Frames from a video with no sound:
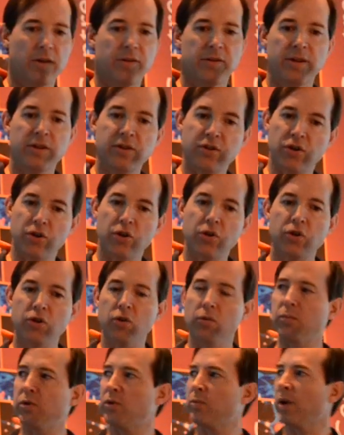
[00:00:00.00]
The
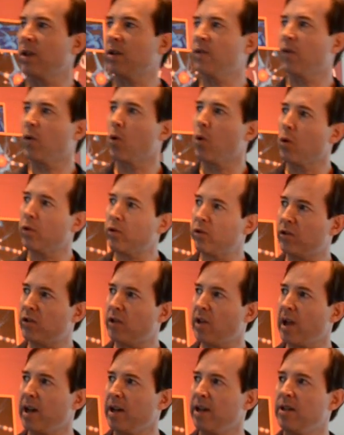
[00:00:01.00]
institutional perspective, of course, is
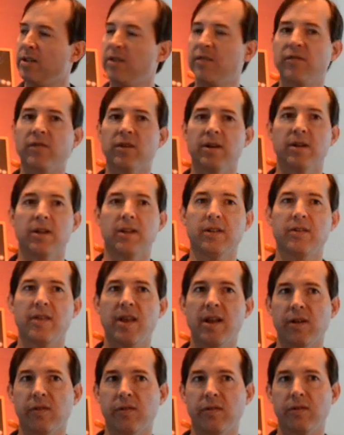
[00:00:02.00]
slightly different. It's
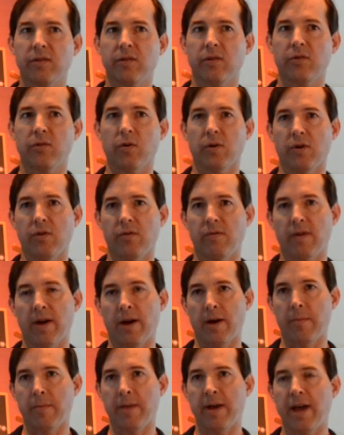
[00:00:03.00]
there to sort of
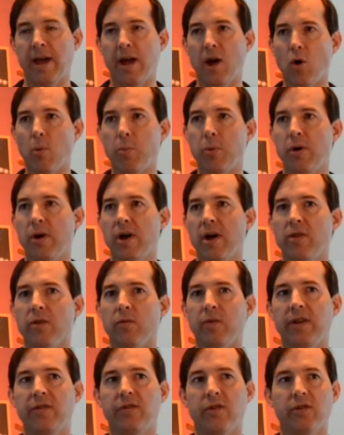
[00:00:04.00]
help
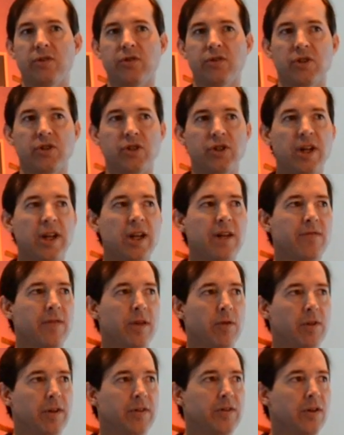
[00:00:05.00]
the researchers achieve
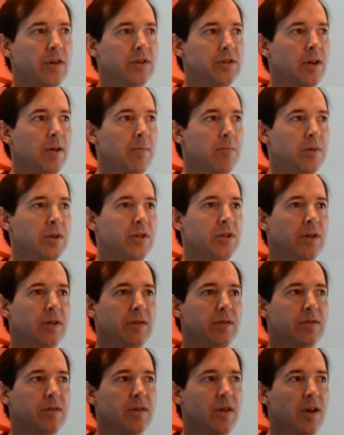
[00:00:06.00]
their research
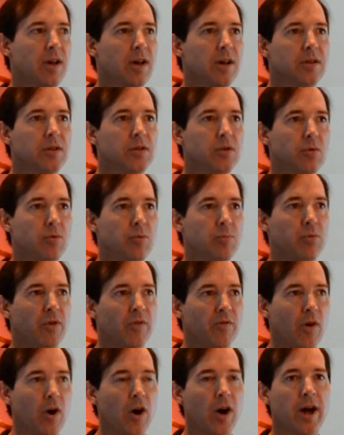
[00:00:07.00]
ambitions, to
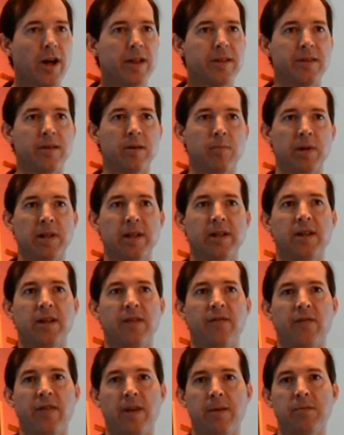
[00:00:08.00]
provide the
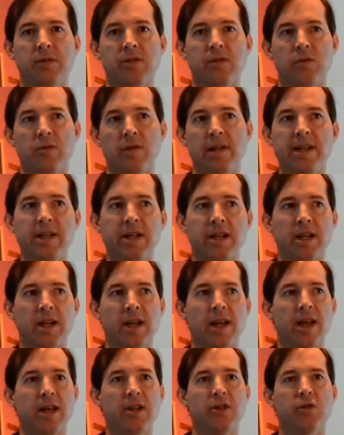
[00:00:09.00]
ability for them to do
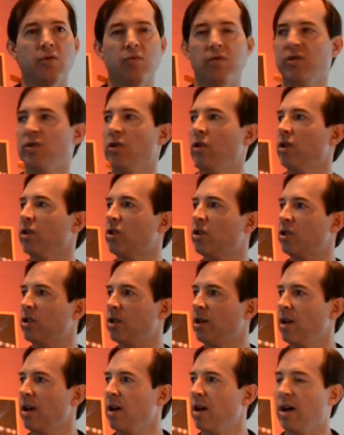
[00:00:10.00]
leading-edge research,
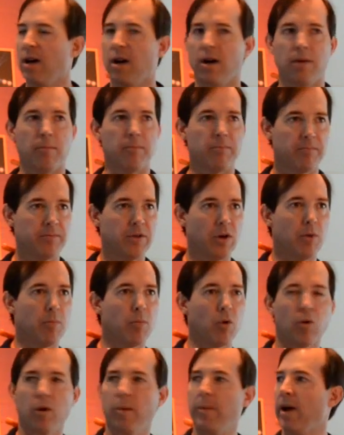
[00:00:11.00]
you know,
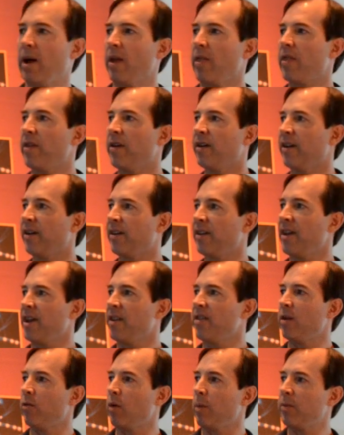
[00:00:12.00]
more about their
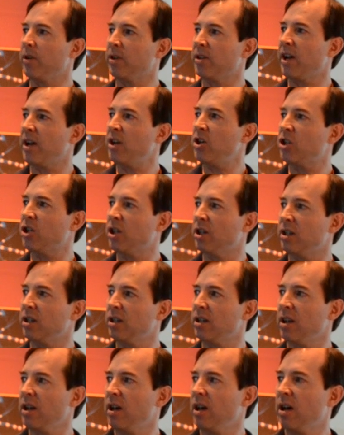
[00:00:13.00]

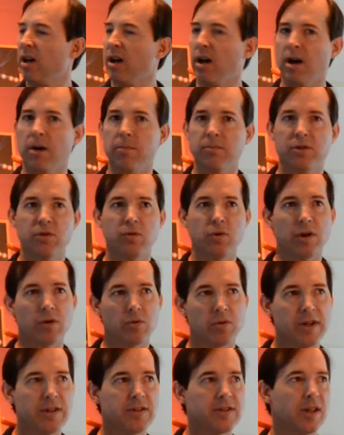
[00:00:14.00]
reputation, to
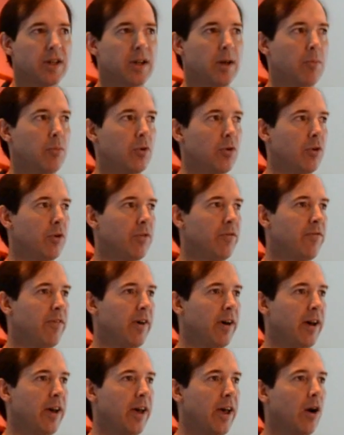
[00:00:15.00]
increase the number of
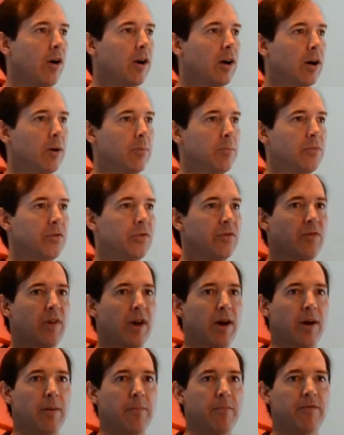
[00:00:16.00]
outcomes
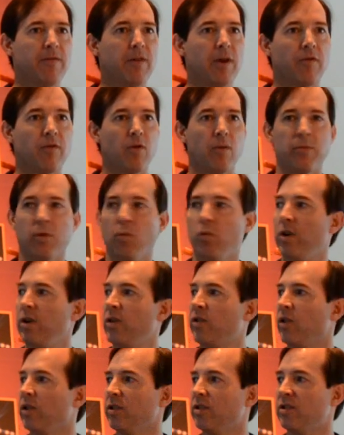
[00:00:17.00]
from the
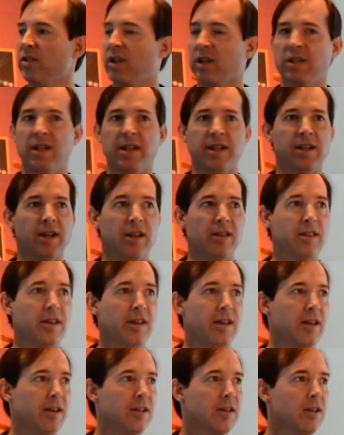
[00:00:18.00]
research that's actually done
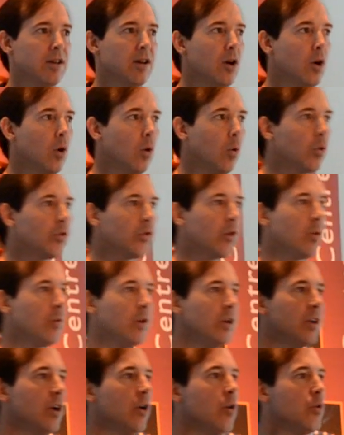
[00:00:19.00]
there. Also,
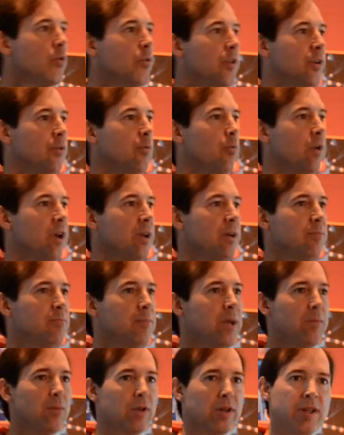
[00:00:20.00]
we know that when
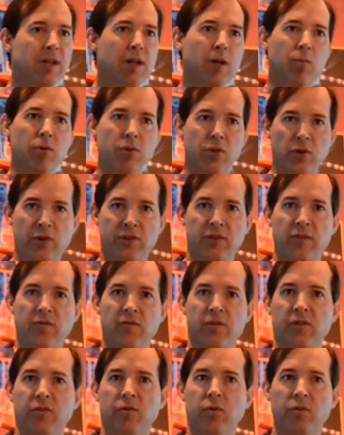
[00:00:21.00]
people are dealing with
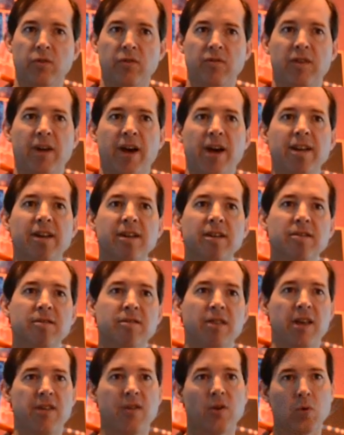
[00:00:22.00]
different sorts of
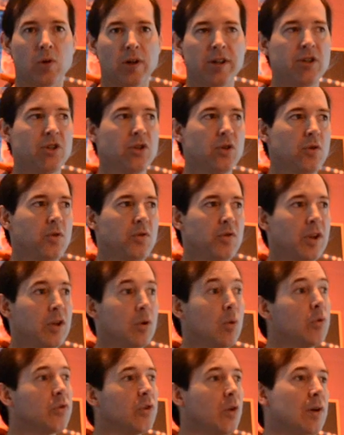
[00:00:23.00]
data, ethical issues
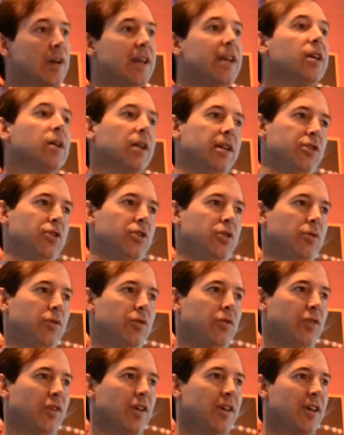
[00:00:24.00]
and also legal
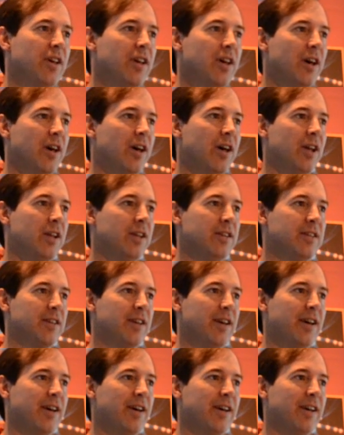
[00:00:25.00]
issues, and
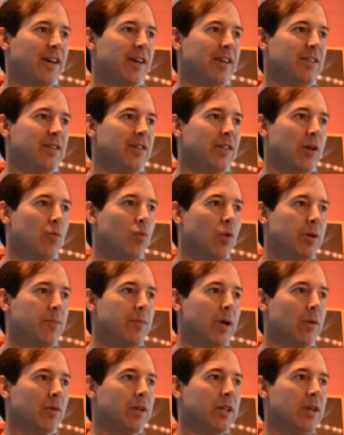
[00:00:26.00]
they want
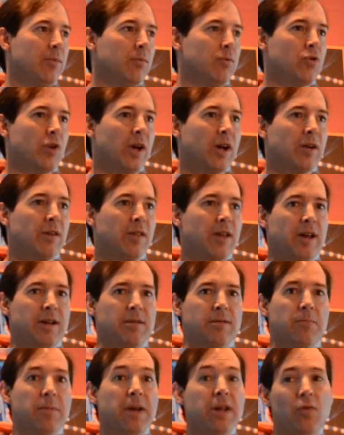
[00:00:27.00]
to be able to keep track of
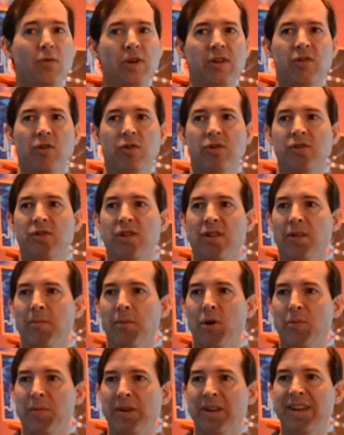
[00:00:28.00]
that. Many researchers at the
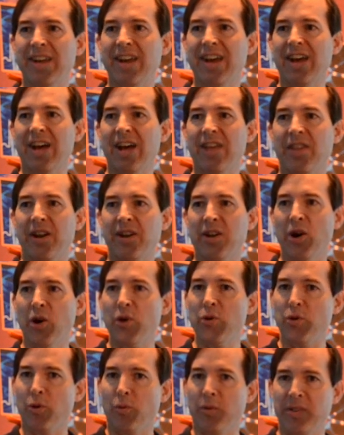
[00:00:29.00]
moment, they
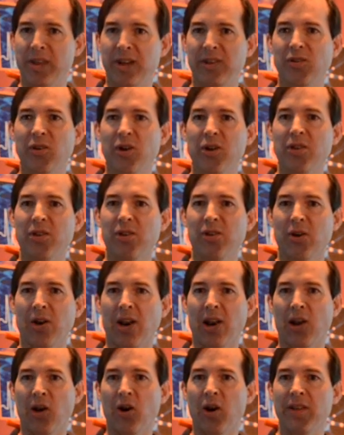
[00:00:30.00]
know that when they sign the
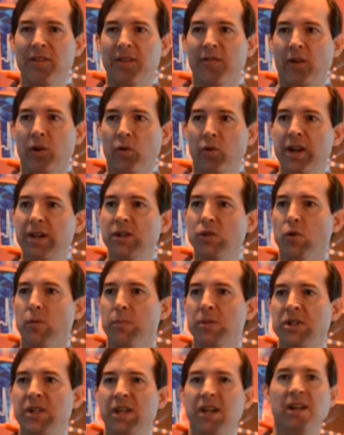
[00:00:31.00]
dotted line, they've agreed to
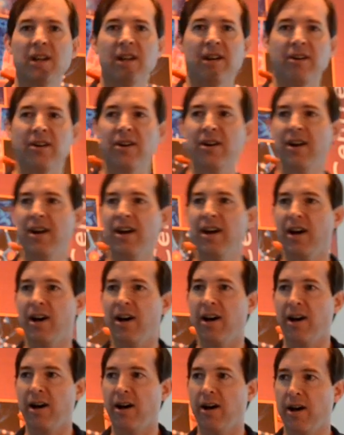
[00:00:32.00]
a particular
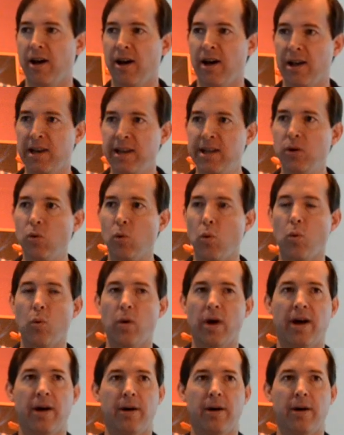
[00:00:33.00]
legal